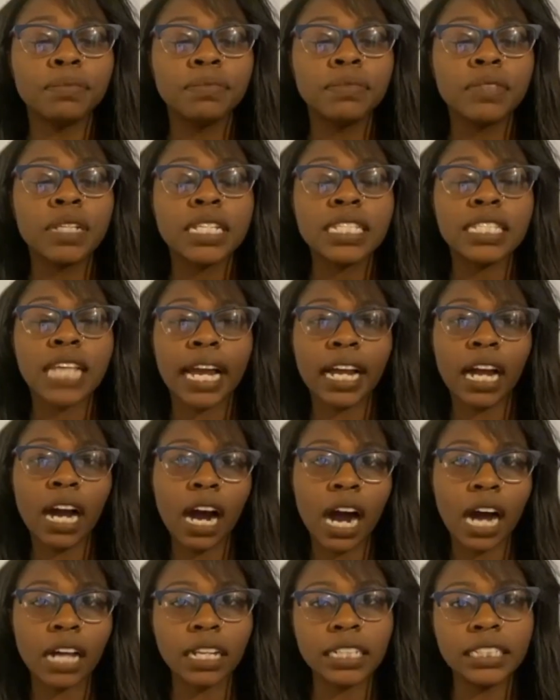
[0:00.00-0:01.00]

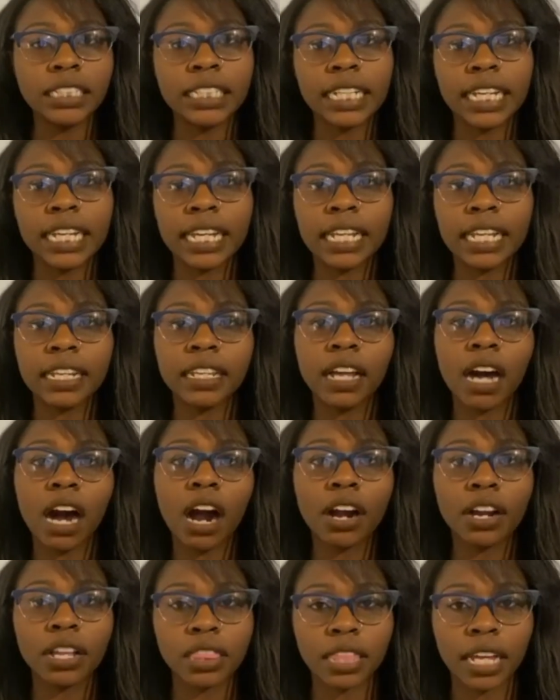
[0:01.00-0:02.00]
psychology and the
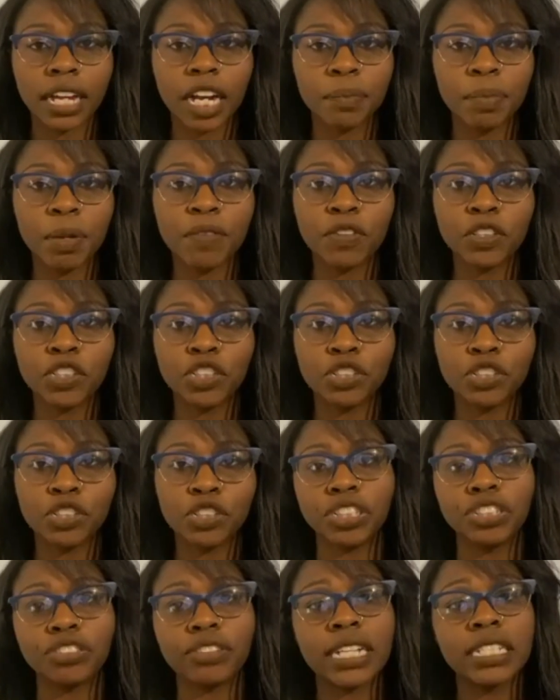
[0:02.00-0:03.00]
art therapy for
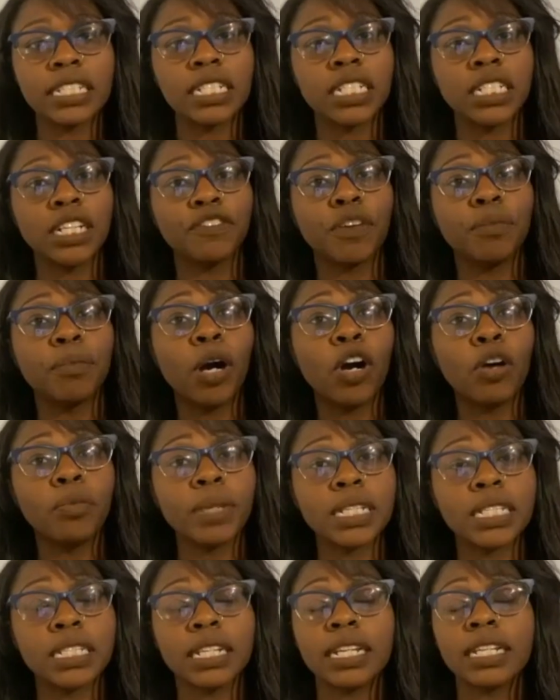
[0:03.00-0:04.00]
children transitioning from
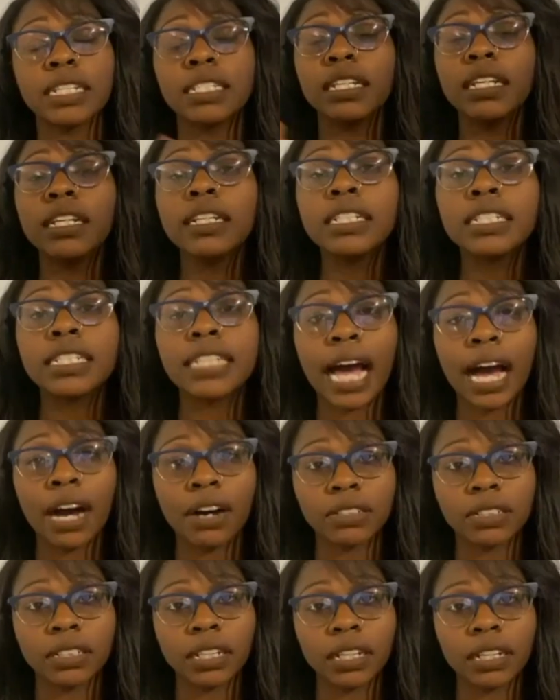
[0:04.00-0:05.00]
homelessness to
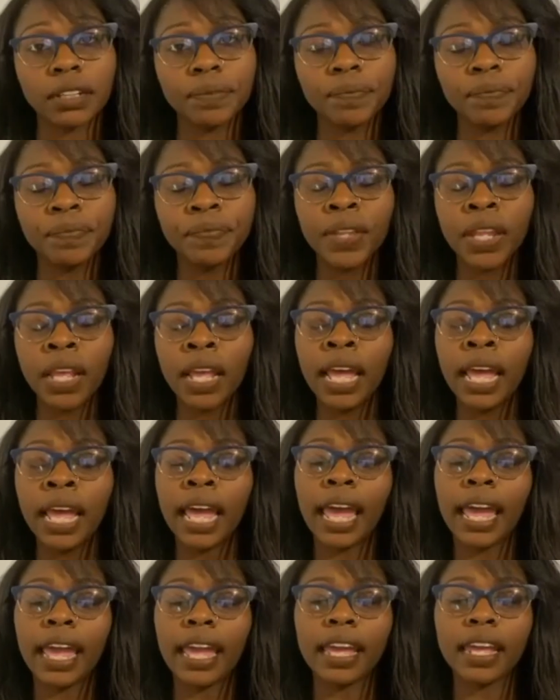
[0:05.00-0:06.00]
housing.
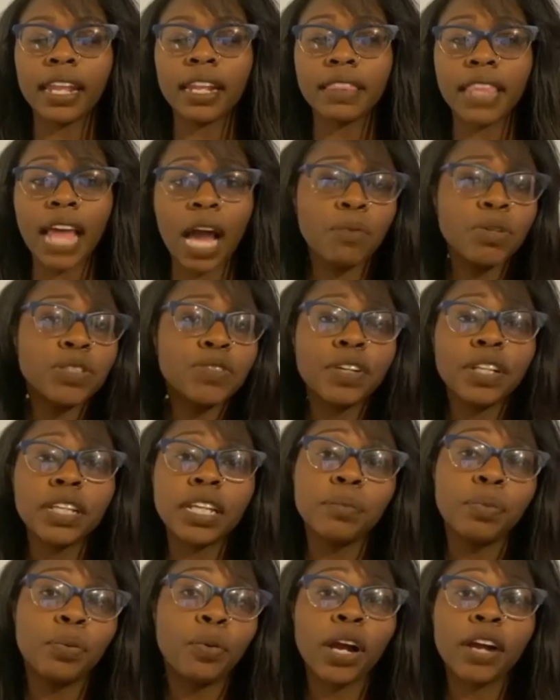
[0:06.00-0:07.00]
And that was really
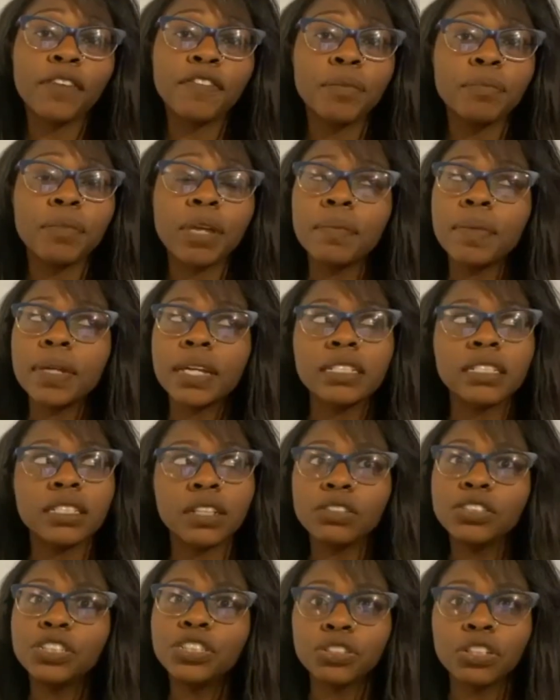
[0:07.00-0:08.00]
important for me because
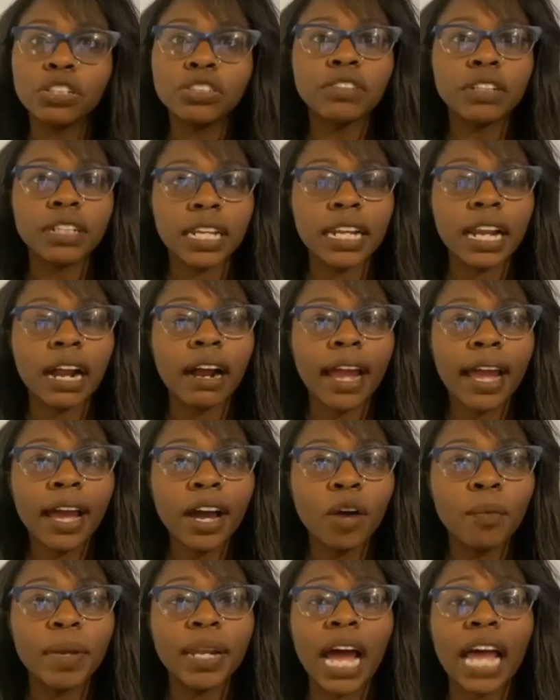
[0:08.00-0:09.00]
those children need our
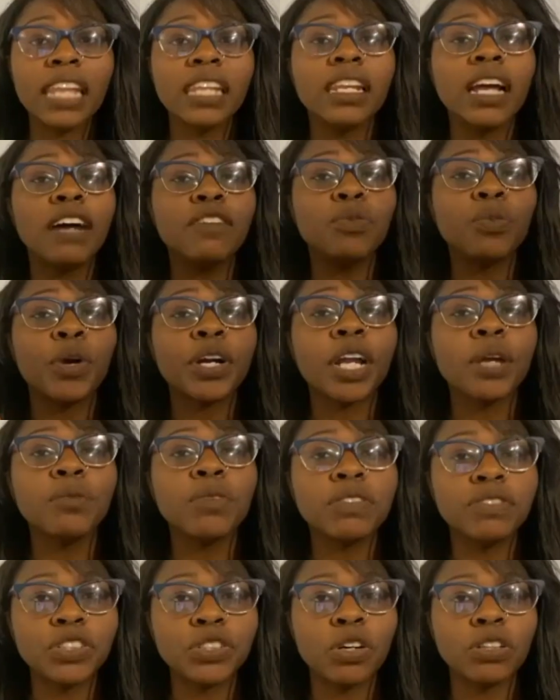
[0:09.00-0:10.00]
help. And I love working
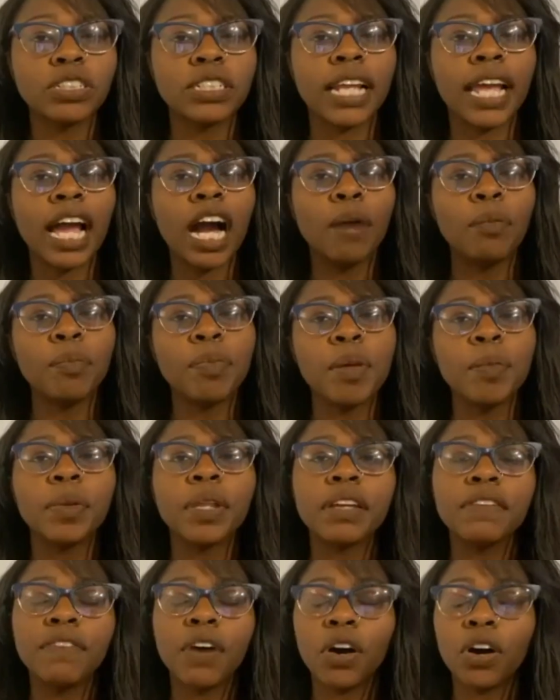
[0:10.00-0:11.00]
with children and helping
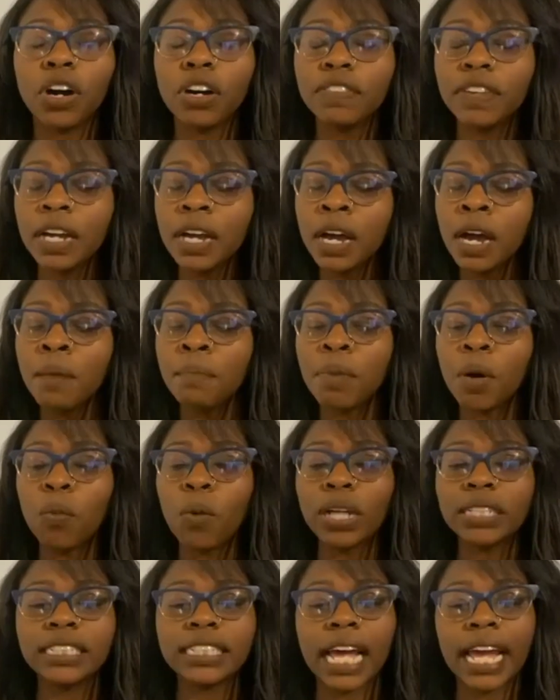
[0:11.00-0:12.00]
people evolve. But
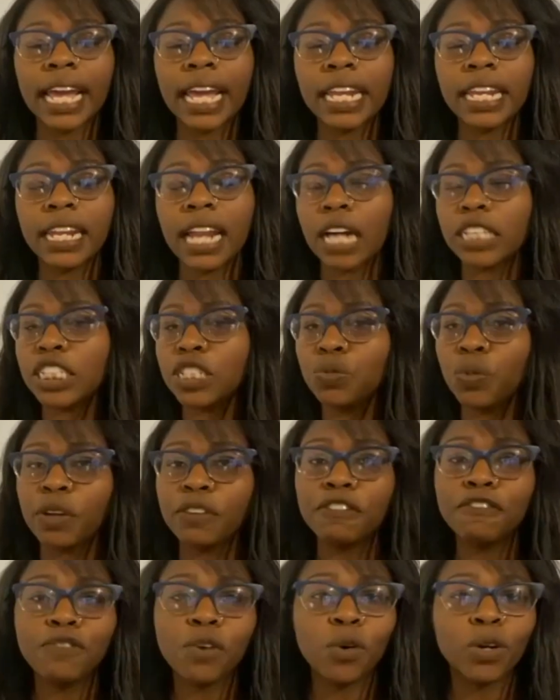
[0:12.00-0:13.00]
once that ended, I just
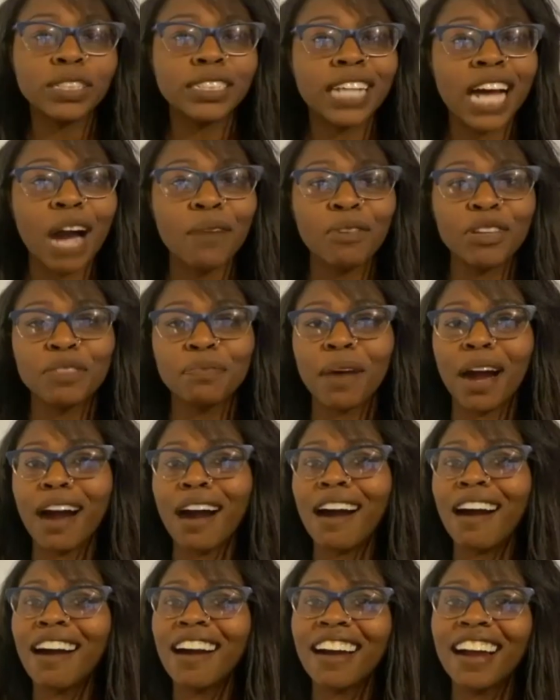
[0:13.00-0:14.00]
went full time with my
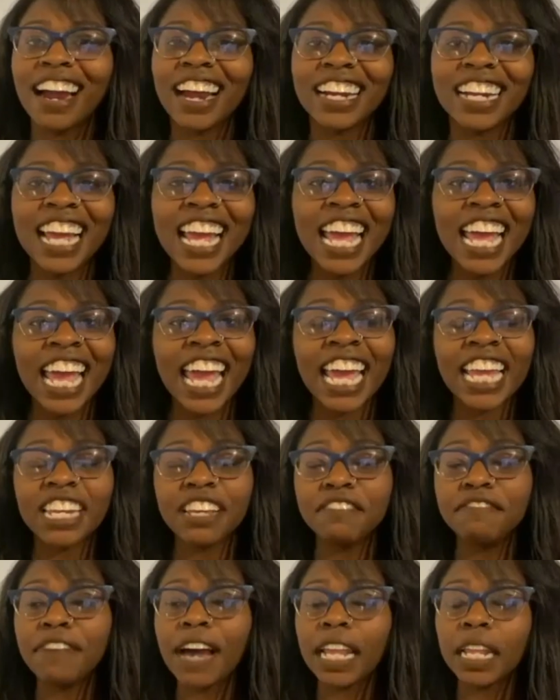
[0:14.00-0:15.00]
art and
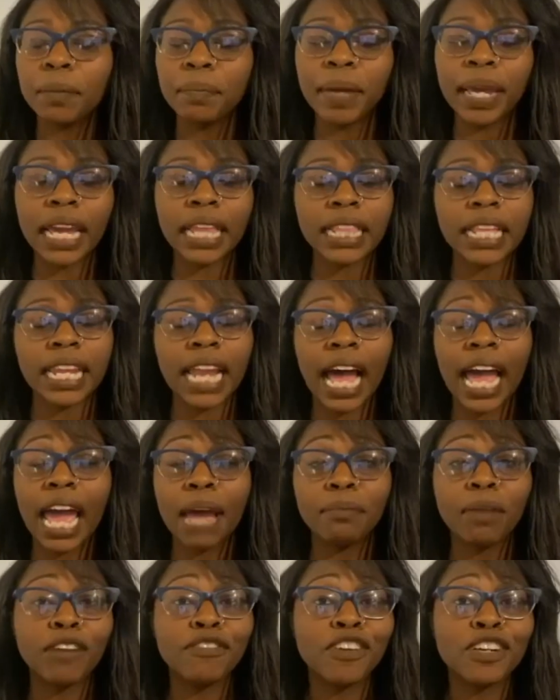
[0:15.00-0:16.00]
developing. And then I
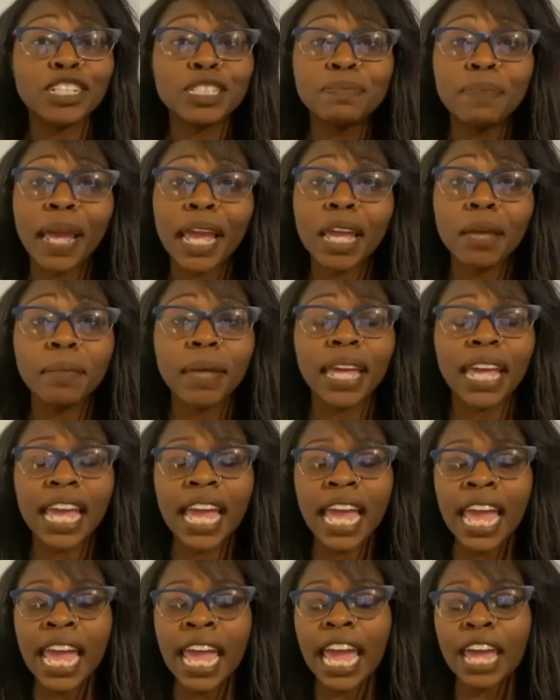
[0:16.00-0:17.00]
had my first
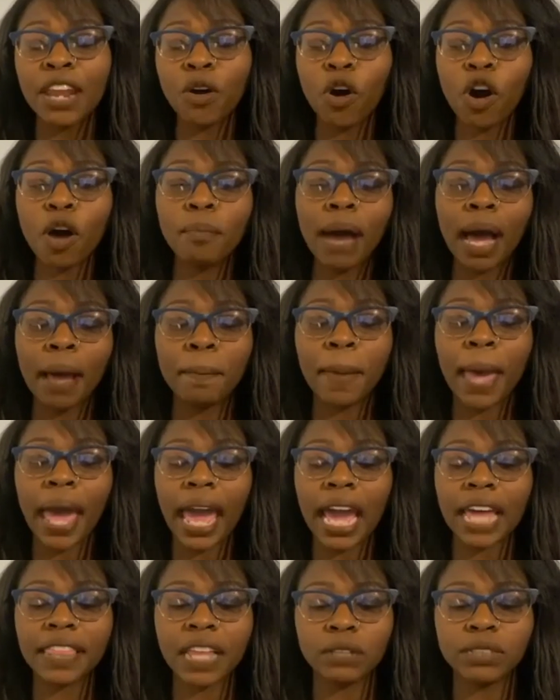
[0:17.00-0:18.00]
baby. And on my
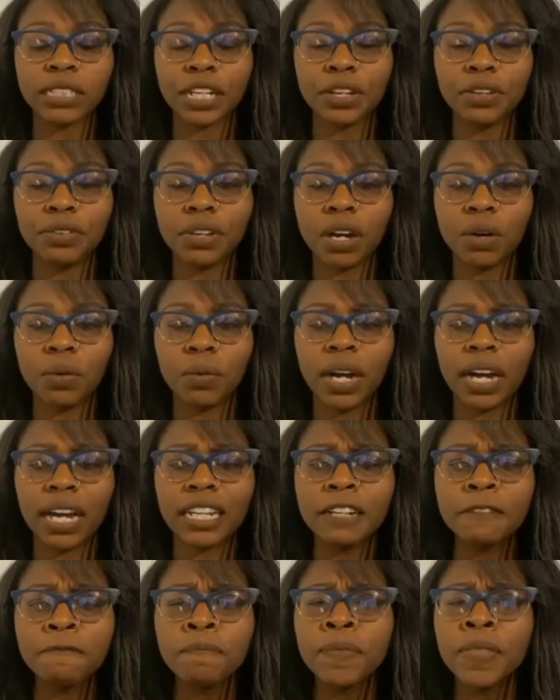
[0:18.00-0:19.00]
path, I was like, you know
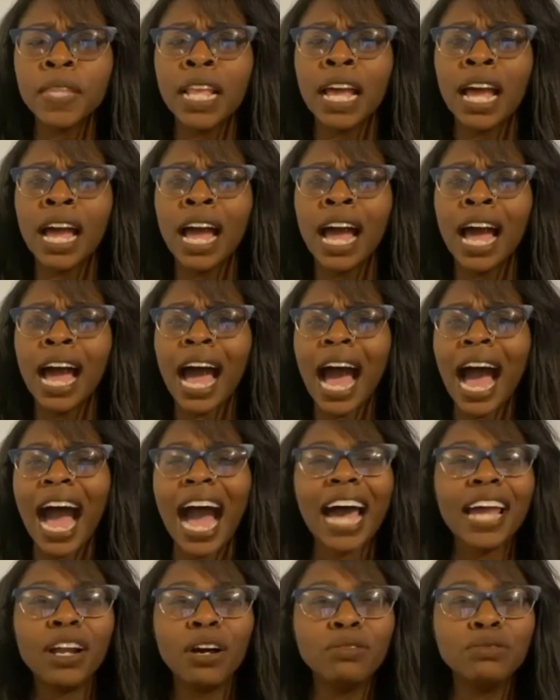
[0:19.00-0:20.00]
what?
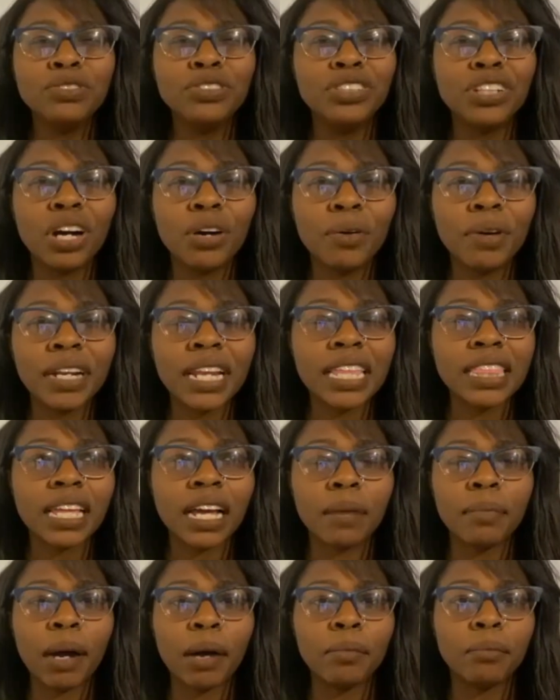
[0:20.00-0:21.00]
I don't know
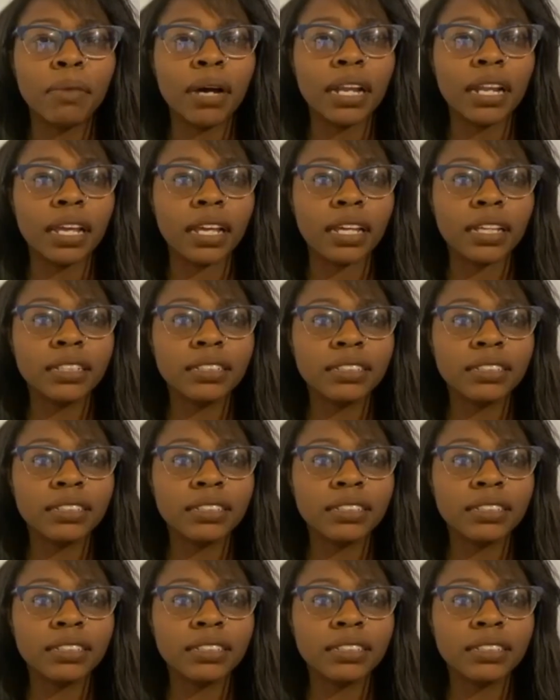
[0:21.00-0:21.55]
anything about money.